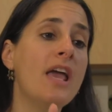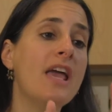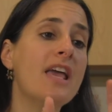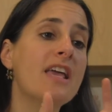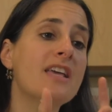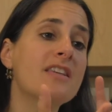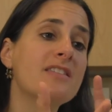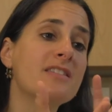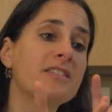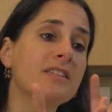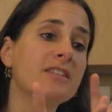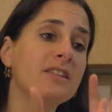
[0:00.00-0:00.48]

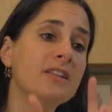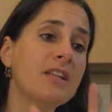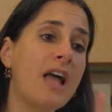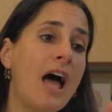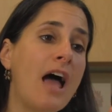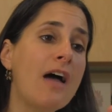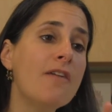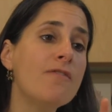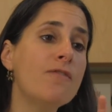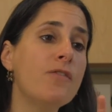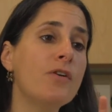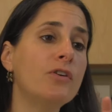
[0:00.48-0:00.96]
is
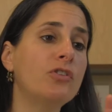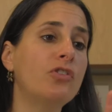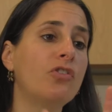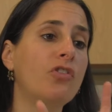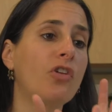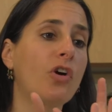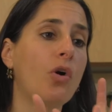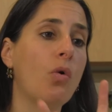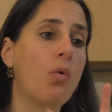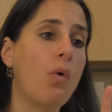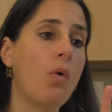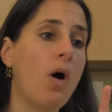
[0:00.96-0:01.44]
leverage
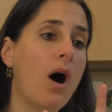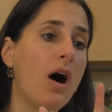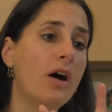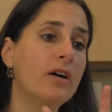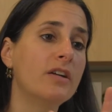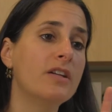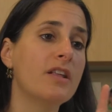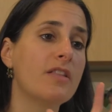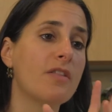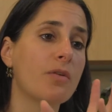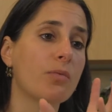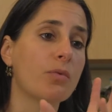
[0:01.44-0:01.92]
the
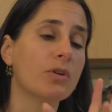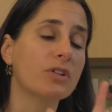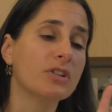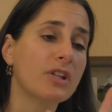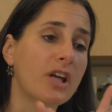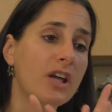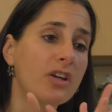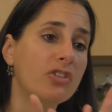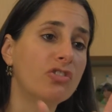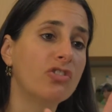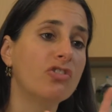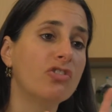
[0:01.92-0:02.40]
quality of the
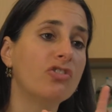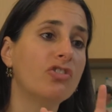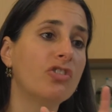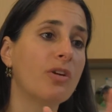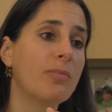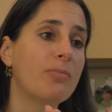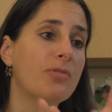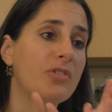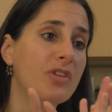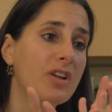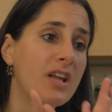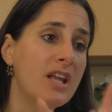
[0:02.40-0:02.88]

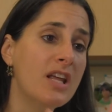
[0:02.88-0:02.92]
relationships